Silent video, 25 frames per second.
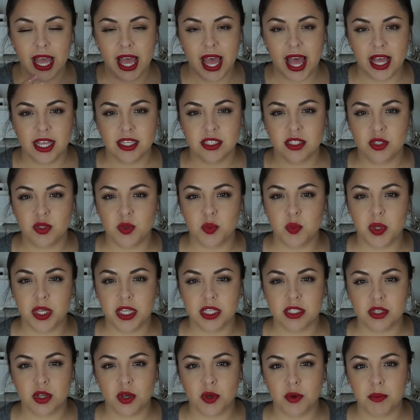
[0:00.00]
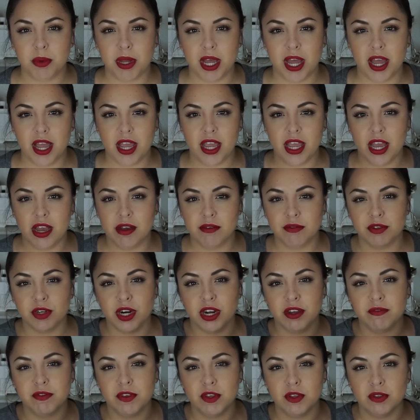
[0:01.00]
as the weeks go by after
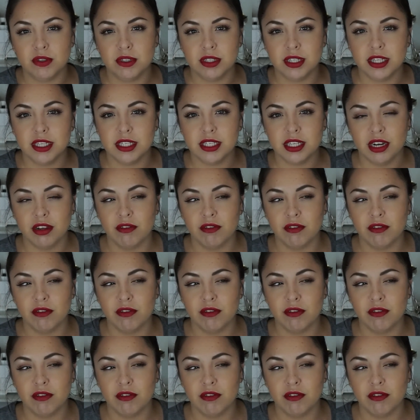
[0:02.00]
I've used this,